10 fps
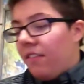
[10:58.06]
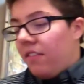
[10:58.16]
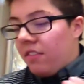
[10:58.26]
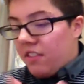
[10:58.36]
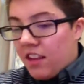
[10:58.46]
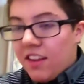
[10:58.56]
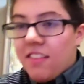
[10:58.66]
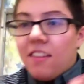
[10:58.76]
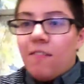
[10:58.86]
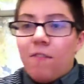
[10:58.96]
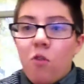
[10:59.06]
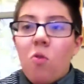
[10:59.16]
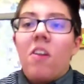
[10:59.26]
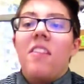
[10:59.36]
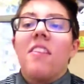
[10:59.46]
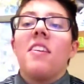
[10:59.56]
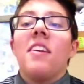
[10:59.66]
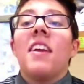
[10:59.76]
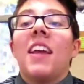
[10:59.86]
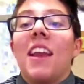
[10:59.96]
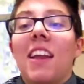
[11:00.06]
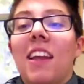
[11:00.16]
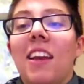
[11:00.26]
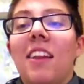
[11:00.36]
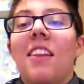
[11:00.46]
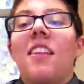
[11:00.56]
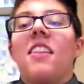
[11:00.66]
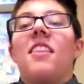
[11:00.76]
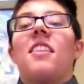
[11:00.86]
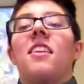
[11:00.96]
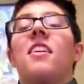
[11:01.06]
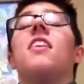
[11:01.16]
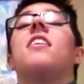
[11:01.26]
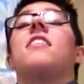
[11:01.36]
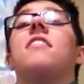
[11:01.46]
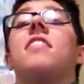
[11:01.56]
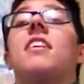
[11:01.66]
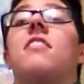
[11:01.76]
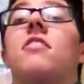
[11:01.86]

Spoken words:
6 and 4, they're gonna get it. They're gonna understand